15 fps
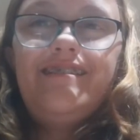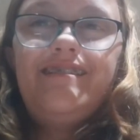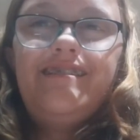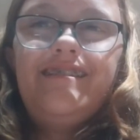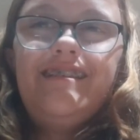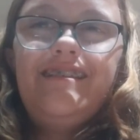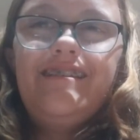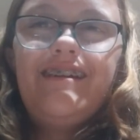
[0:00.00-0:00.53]

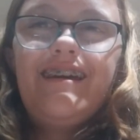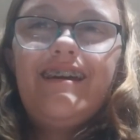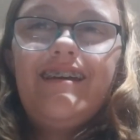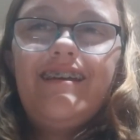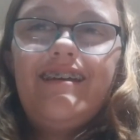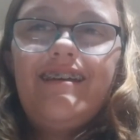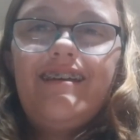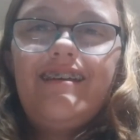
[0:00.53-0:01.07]
see you,
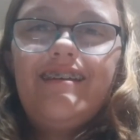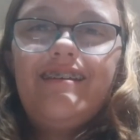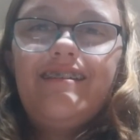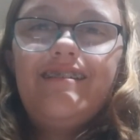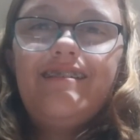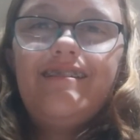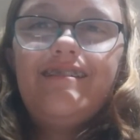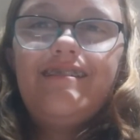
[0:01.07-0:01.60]

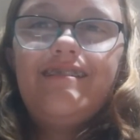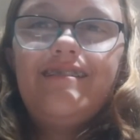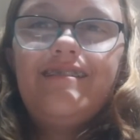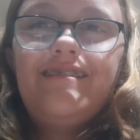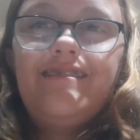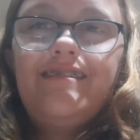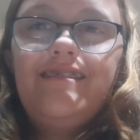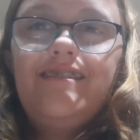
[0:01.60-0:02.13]

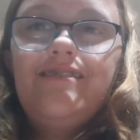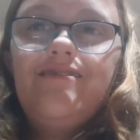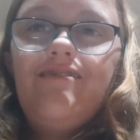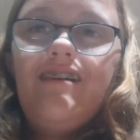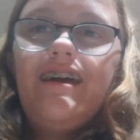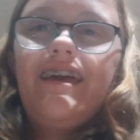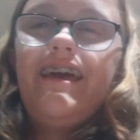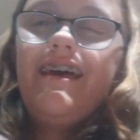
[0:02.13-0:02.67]
see you
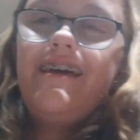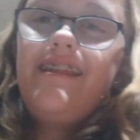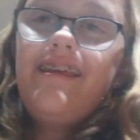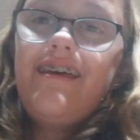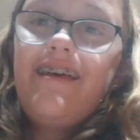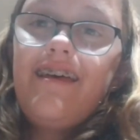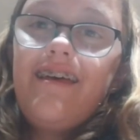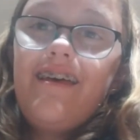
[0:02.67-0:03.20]
again
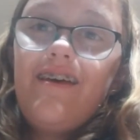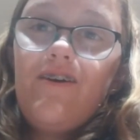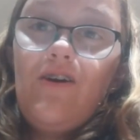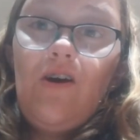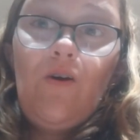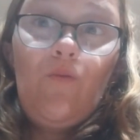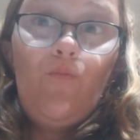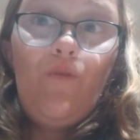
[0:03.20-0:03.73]

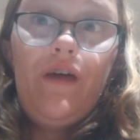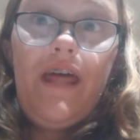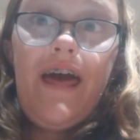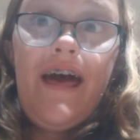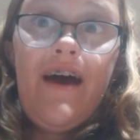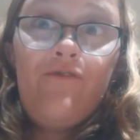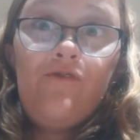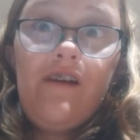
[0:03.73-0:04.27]

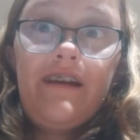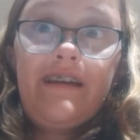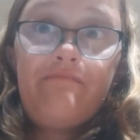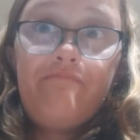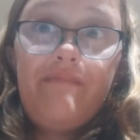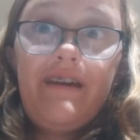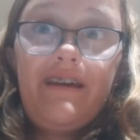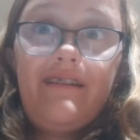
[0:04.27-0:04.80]
whenever I
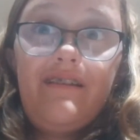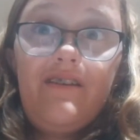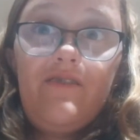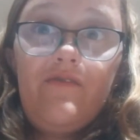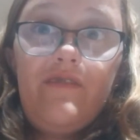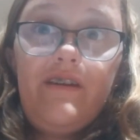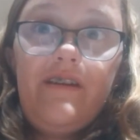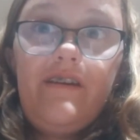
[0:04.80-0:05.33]
can make another
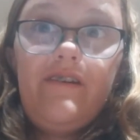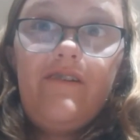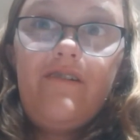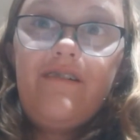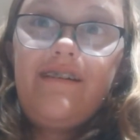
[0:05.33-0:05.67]
video.